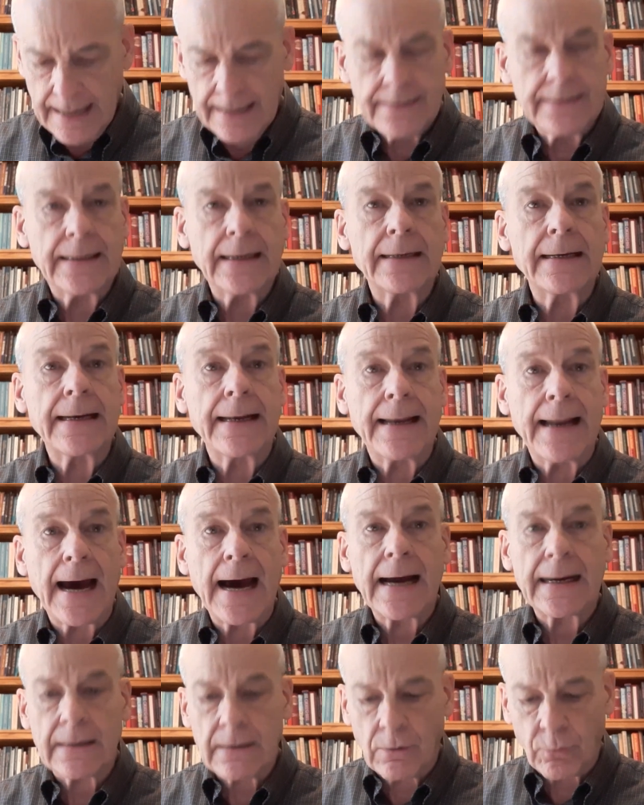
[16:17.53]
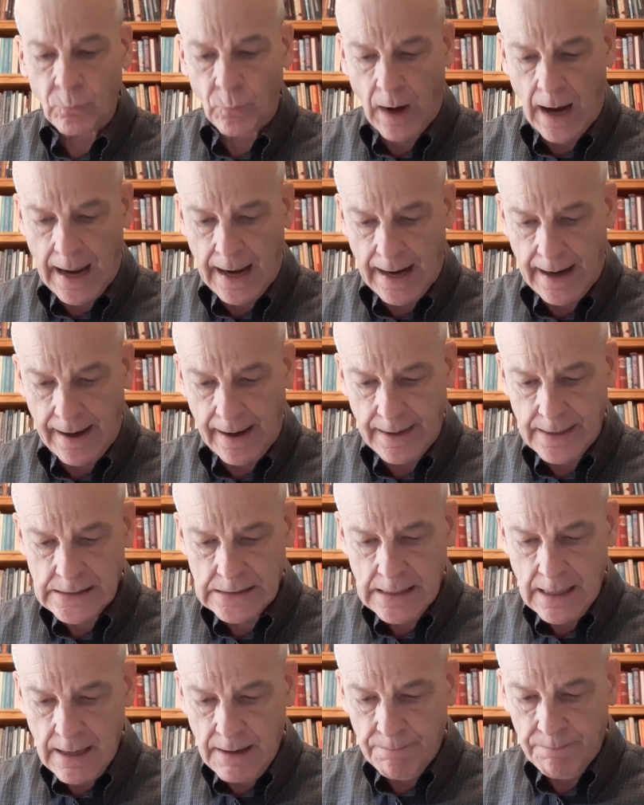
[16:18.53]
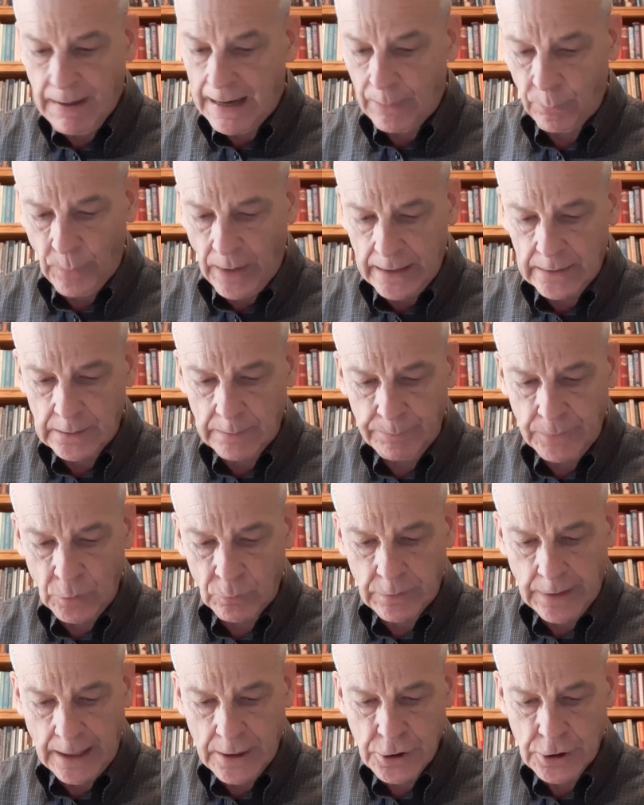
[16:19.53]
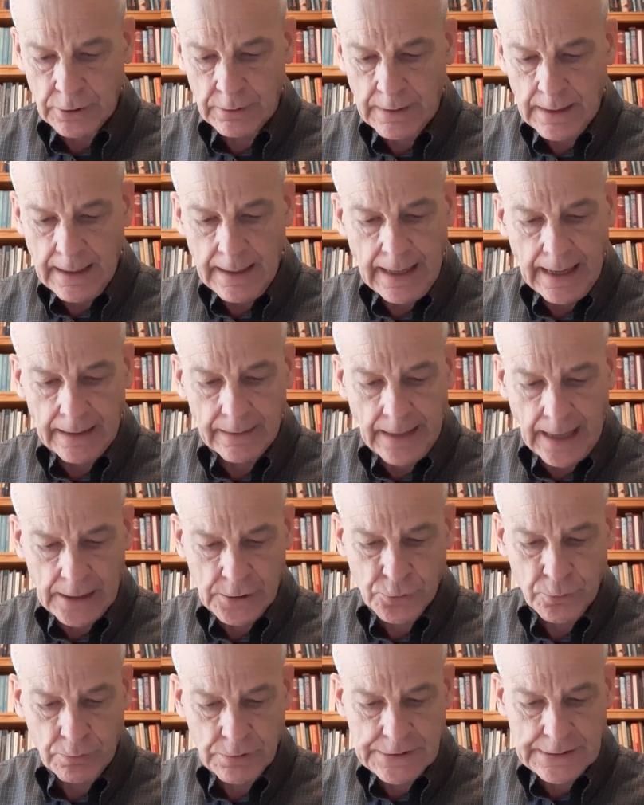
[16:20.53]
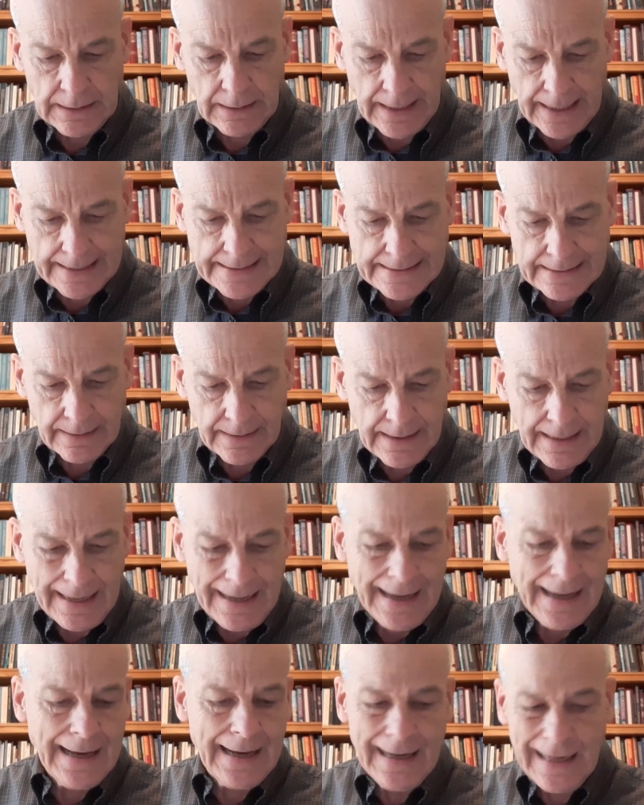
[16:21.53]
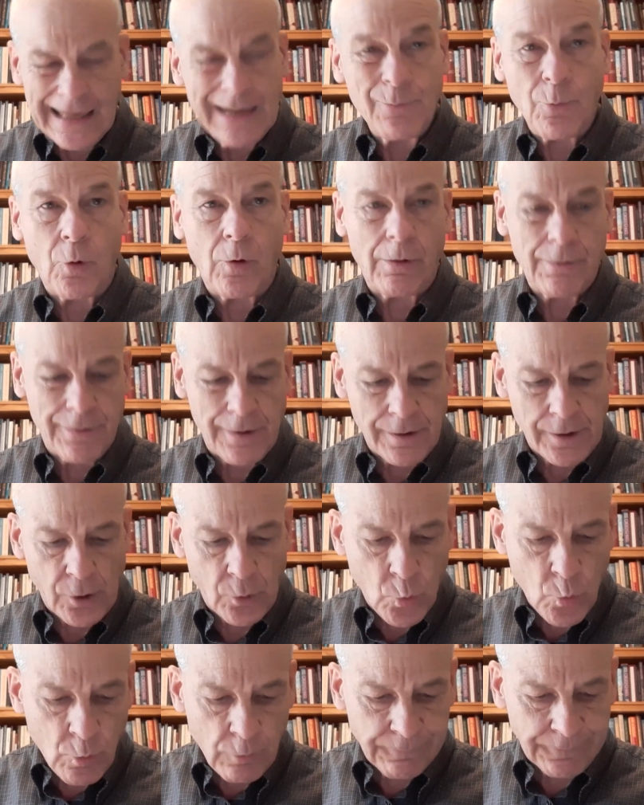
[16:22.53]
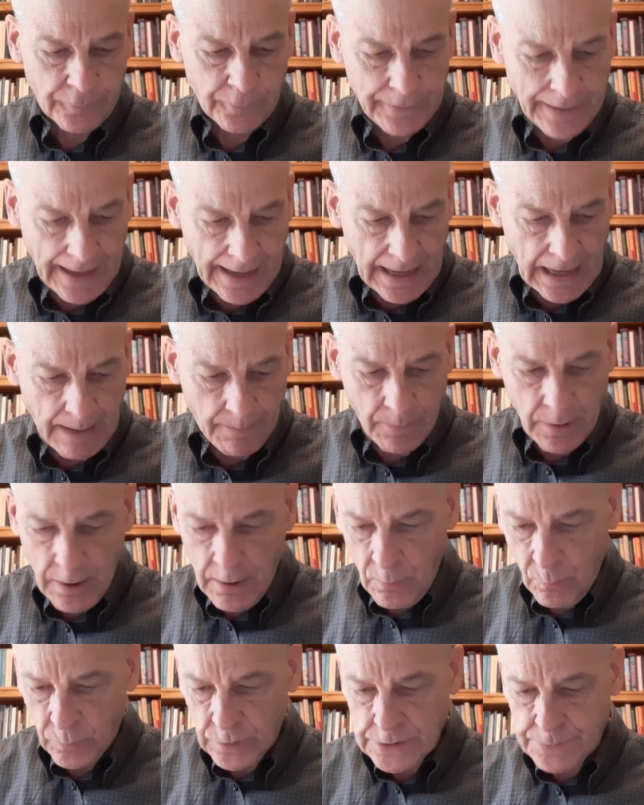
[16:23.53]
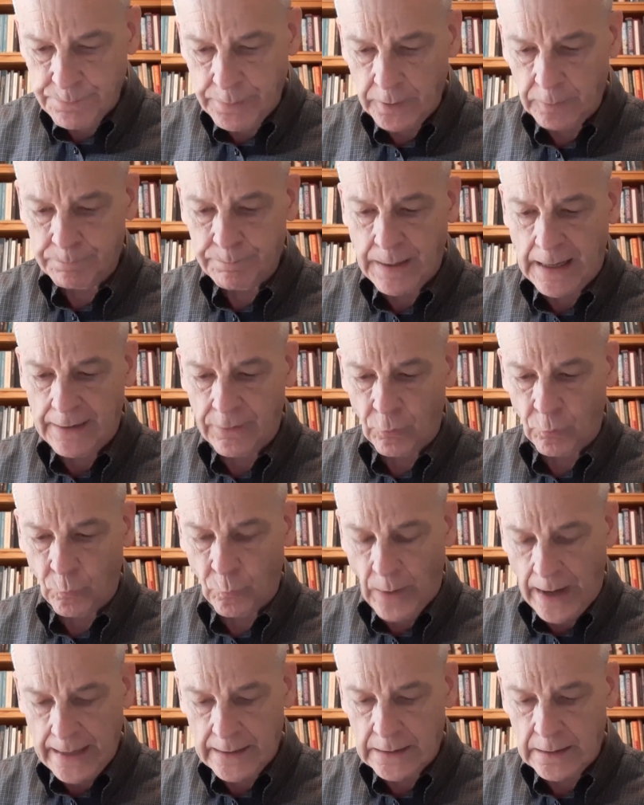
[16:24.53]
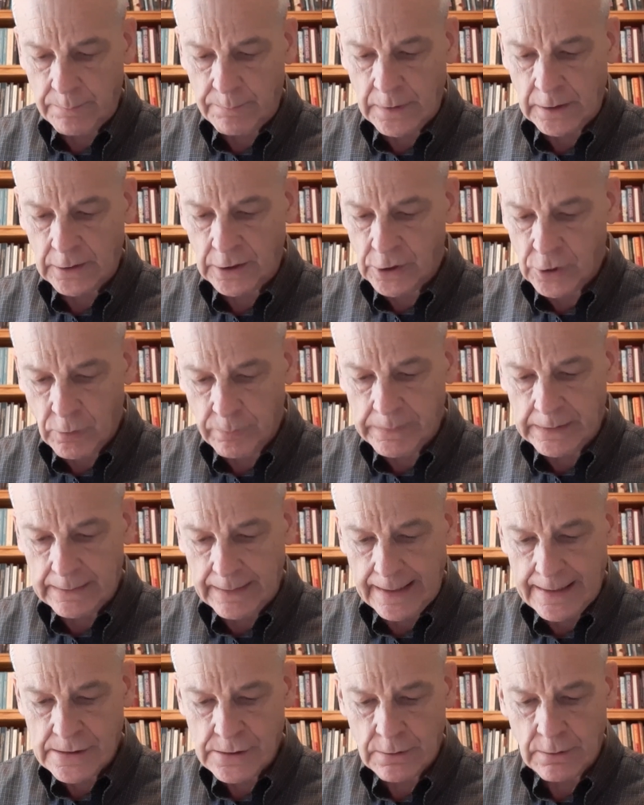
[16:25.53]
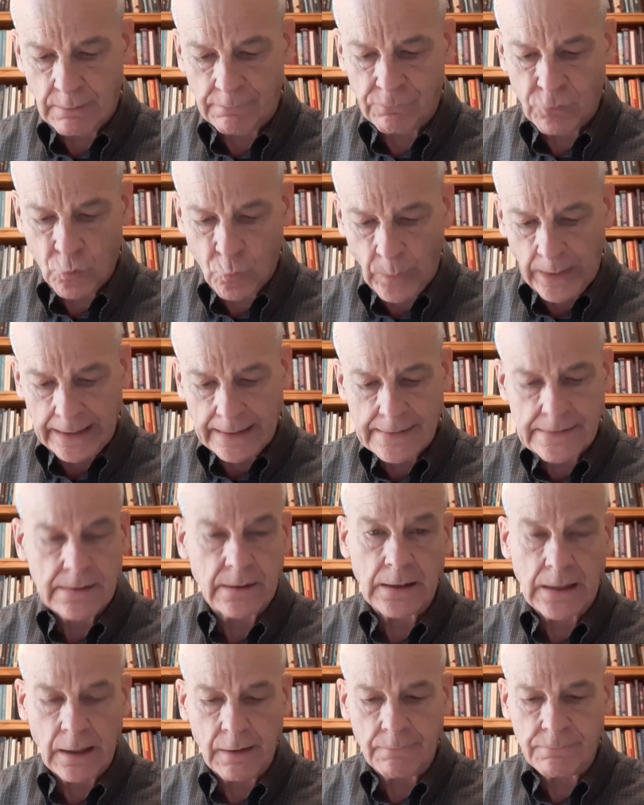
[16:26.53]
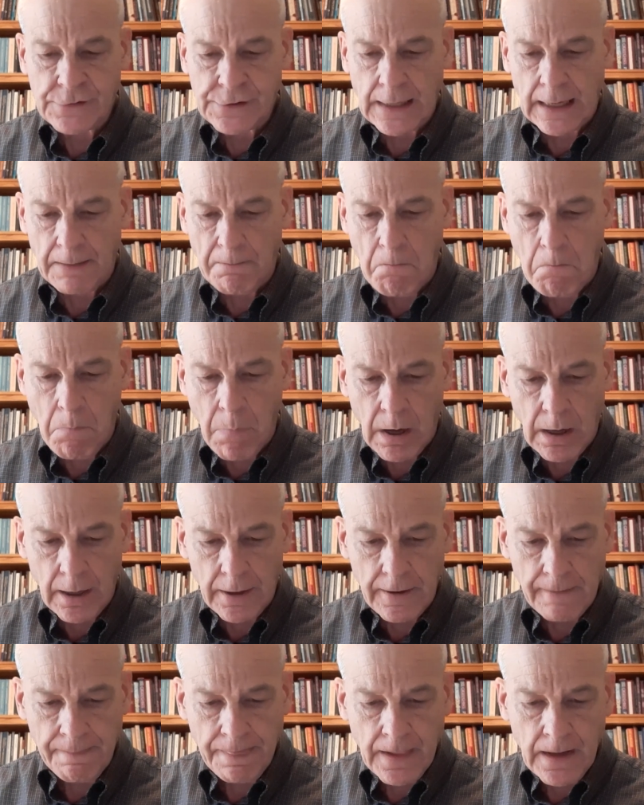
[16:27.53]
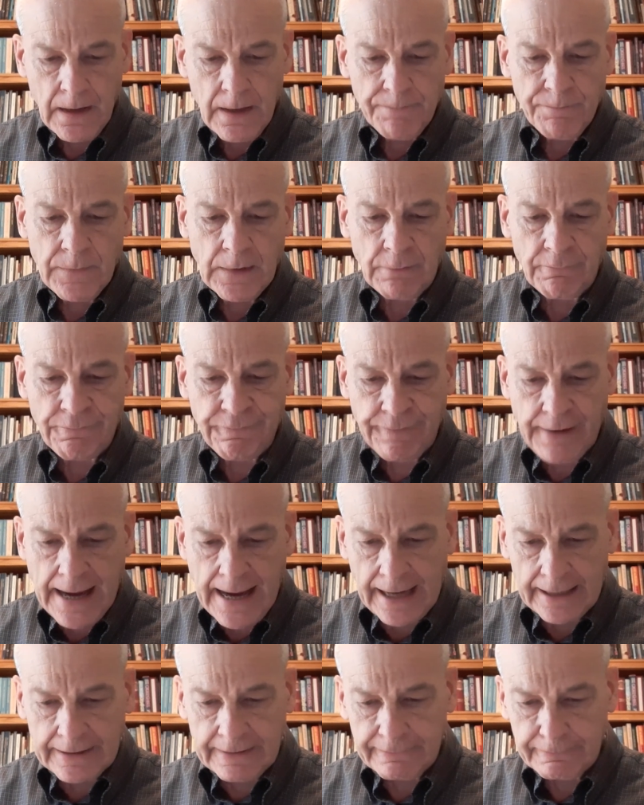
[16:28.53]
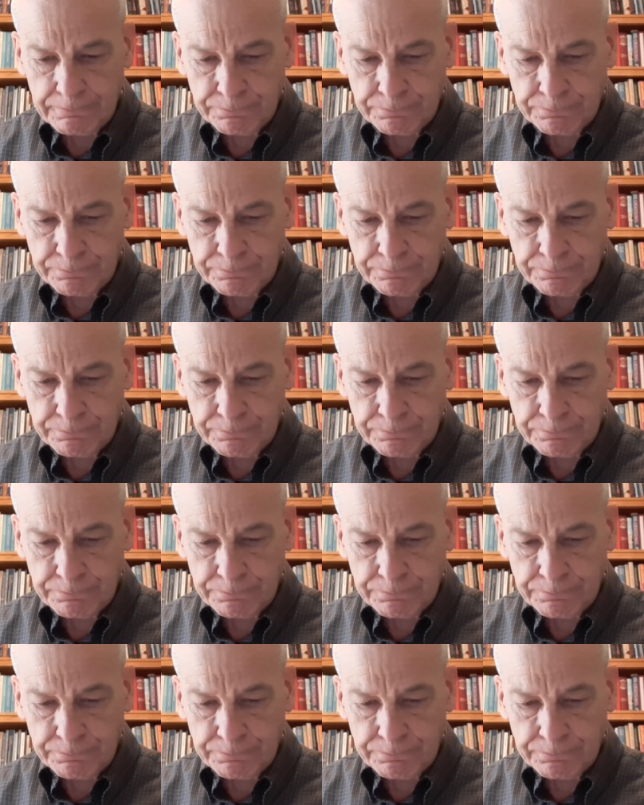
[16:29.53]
did not arise by random mutation and natural selection any more than the Hoover Dam was built by the random accumulation of twigs, leaves, and mud. In fact,